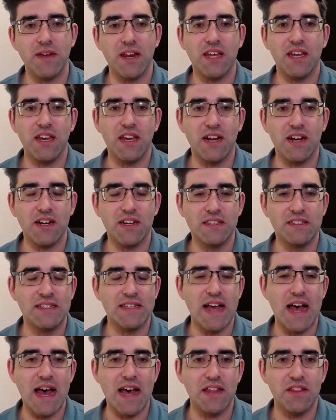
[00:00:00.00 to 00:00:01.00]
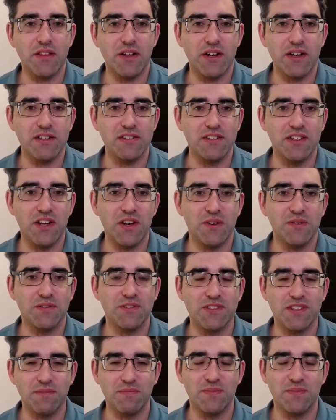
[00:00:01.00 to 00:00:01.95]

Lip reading: many years, and there's, you know,